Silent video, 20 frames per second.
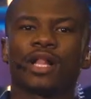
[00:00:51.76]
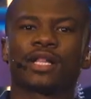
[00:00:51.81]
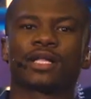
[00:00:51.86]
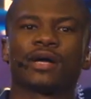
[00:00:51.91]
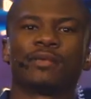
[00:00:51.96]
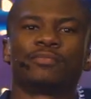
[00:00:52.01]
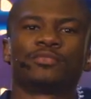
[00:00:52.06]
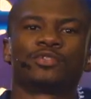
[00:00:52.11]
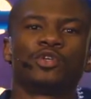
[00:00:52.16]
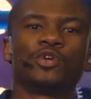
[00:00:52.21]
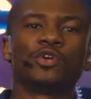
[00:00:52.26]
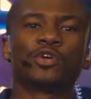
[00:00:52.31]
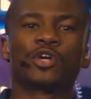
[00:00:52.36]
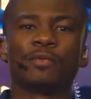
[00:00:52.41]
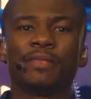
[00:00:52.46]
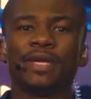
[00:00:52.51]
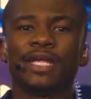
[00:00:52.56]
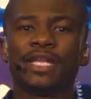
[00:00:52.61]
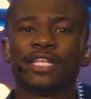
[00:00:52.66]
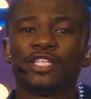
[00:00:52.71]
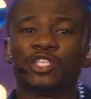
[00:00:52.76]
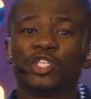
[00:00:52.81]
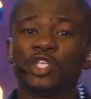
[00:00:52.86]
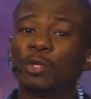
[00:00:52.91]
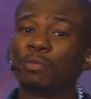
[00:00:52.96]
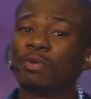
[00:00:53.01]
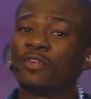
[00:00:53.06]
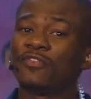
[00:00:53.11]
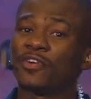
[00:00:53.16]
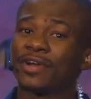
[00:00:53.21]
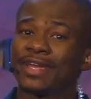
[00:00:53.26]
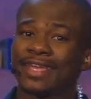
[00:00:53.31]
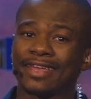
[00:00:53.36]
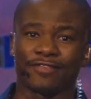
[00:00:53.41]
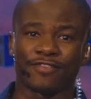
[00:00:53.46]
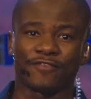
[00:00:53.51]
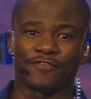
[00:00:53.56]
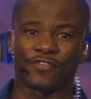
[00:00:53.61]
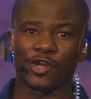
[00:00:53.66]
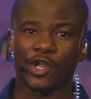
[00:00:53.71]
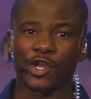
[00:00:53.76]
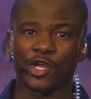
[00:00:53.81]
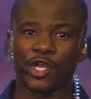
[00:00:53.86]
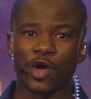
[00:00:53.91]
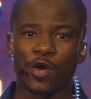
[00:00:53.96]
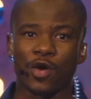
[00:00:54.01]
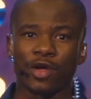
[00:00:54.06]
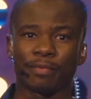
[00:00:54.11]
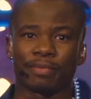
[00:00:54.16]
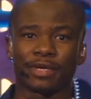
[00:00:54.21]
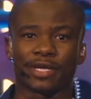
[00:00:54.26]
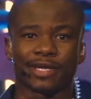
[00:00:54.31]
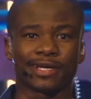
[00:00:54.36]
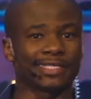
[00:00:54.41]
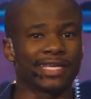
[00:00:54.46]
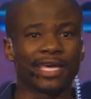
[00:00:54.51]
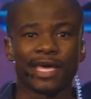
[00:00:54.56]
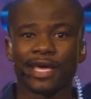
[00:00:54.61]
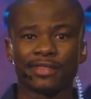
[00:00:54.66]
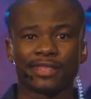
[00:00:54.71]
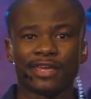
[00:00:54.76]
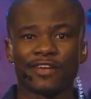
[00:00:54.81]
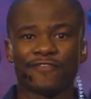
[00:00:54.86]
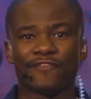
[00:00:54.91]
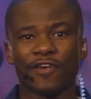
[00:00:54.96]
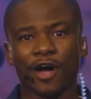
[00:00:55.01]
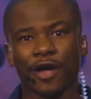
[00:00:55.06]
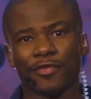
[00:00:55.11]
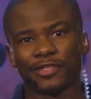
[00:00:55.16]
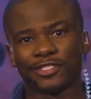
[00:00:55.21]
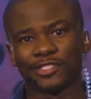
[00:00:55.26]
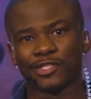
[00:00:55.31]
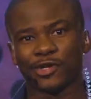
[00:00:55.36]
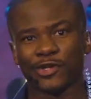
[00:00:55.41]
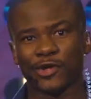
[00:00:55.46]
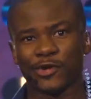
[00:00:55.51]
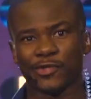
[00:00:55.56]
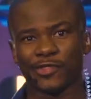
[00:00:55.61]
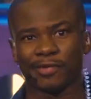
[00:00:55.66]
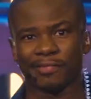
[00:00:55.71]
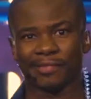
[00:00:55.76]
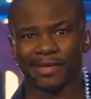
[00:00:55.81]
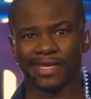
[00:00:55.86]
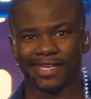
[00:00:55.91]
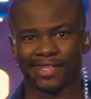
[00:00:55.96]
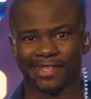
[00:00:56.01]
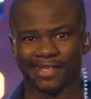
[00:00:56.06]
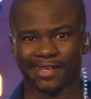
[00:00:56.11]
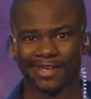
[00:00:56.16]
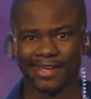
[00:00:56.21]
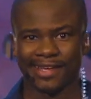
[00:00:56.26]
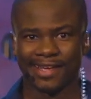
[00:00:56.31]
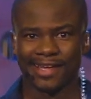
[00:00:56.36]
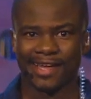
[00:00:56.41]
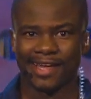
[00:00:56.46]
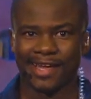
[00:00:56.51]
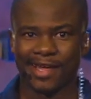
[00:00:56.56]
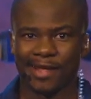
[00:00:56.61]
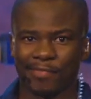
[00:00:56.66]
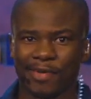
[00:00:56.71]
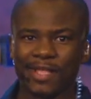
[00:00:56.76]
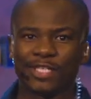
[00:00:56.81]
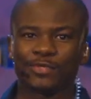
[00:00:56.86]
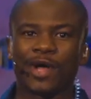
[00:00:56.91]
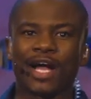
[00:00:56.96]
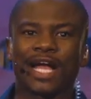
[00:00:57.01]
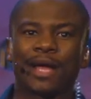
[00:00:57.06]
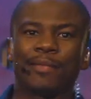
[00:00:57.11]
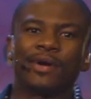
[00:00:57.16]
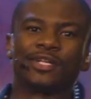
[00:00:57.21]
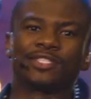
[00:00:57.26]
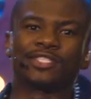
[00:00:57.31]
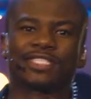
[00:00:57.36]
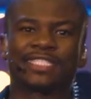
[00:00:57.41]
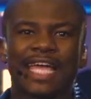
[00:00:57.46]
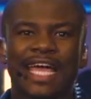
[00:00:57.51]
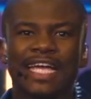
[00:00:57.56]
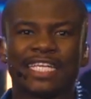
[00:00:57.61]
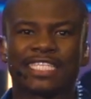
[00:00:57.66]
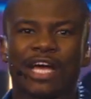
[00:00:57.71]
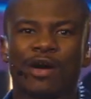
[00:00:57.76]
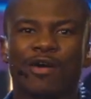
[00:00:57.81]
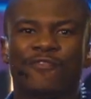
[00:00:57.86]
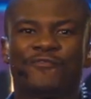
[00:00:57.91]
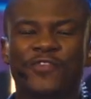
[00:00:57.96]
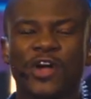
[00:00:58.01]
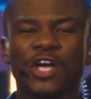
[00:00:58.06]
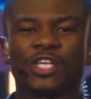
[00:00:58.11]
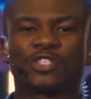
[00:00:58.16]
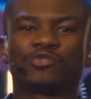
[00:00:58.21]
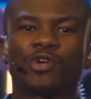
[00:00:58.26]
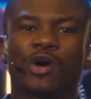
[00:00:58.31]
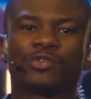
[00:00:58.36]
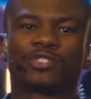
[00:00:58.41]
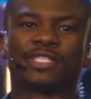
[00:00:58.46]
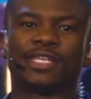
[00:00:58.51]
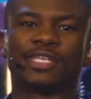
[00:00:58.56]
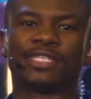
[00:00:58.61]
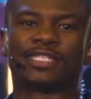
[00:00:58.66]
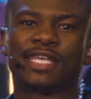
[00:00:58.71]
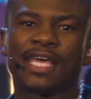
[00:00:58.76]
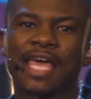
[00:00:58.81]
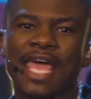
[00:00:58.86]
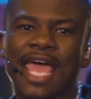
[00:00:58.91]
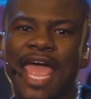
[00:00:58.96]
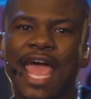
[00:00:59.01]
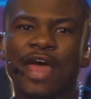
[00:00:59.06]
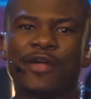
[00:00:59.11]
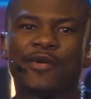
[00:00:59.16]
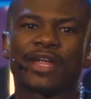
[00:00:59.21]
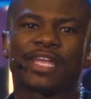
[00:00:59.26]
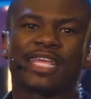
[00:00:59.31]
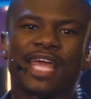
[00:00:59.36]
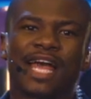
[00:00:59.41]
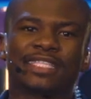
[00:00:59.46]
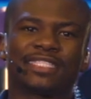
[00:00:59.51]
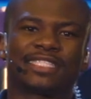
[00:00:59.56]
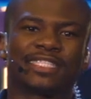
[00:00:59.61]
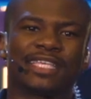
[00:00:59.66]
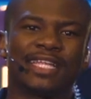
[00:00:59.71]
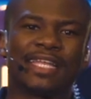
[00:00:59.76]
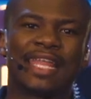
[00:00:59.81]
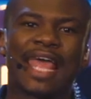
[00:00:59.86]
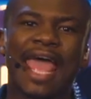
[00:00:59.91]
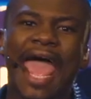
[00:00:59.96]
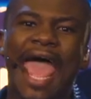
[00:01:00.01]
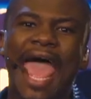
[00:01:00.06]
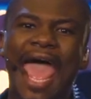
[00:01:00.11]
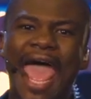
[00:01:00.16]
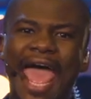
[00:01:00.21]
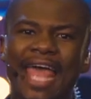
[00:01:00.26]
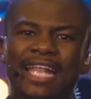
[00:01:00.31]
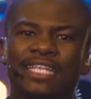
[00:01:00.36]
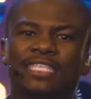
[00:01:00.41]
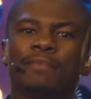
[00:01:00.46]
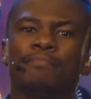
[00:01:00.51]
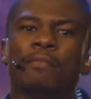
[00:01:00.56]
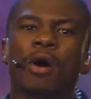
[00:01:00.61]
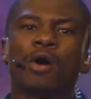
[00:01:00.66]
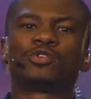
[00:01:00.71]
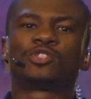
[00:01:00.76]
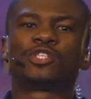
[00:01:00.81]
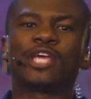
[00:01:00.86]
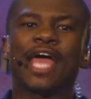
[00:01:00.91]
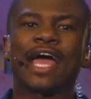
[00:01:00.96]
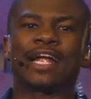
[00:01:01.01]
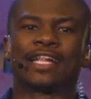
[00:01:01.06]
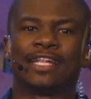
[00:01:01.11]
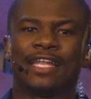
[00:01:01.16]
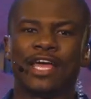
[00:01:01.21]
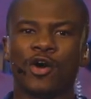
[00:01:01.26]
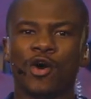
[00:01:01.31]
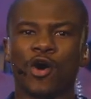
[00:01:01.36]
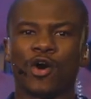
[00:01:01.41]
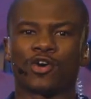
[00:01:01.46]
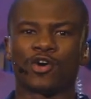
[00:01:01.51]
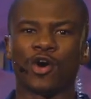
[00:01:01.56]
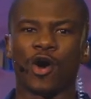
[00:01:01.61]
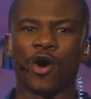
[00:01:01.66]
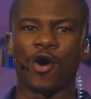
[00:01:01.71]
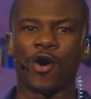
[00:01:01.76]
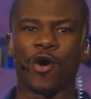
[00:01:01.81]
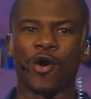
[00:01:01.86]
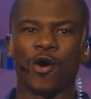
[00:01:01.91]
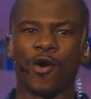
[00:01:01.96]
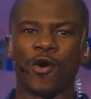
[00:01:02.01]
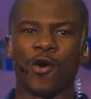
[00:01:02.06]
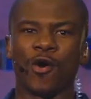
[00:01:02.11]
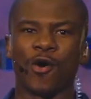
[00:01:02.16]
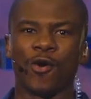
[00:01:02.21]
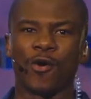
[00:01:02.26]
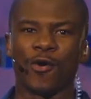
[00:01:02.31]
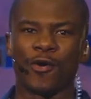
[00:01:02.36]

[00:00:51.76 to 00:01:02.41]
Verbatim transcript: welcome two comedians you'll be forgiven for not knowing because their fathers don't know them either. Please welcome onto stage our first roasters, Eric Jasen and Mojak Lohoko.